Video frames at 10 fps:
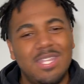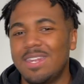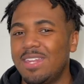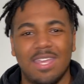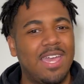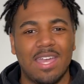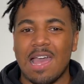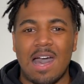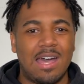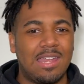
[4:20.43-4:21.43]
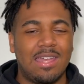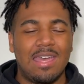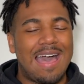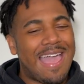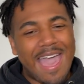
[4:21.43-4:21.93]
You did it again, God.
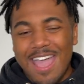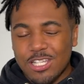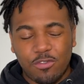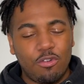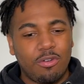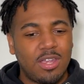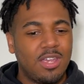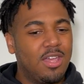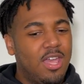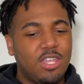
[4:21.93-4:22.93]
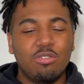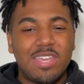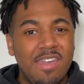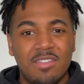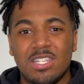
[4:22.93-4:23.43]
I asked for it
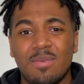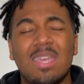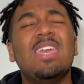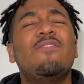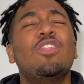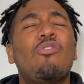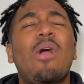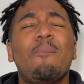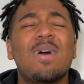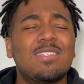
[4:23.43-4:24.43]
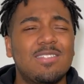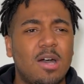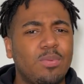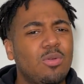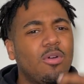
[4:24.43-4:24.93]
and you gave it to me. Even though I
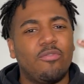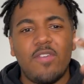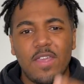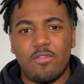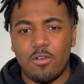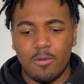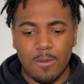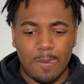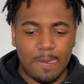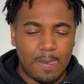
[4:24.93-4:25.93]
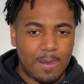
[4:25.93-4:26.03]
messed up, you were faithful.